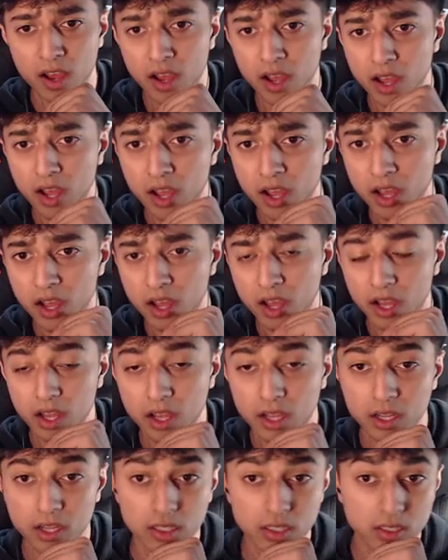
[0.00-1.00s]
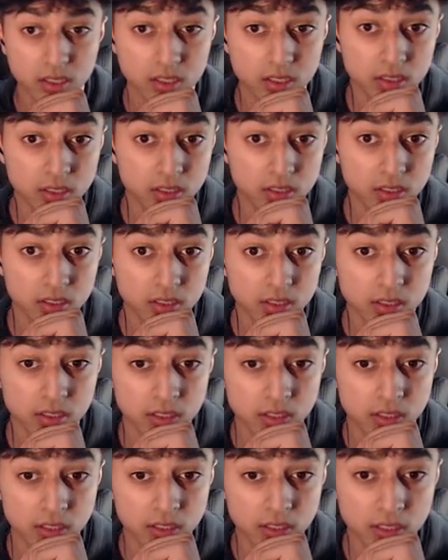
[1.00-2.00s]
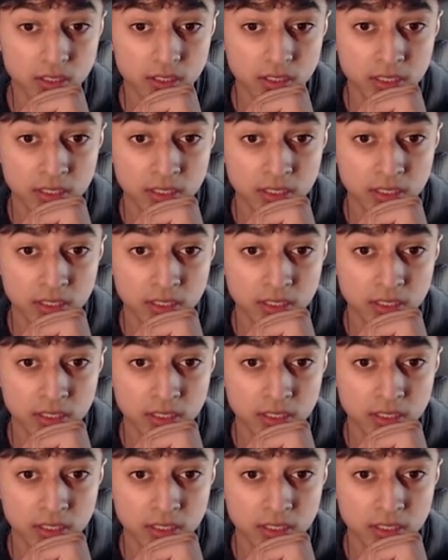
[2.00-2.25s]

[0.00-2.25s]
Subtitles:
(no one is talking)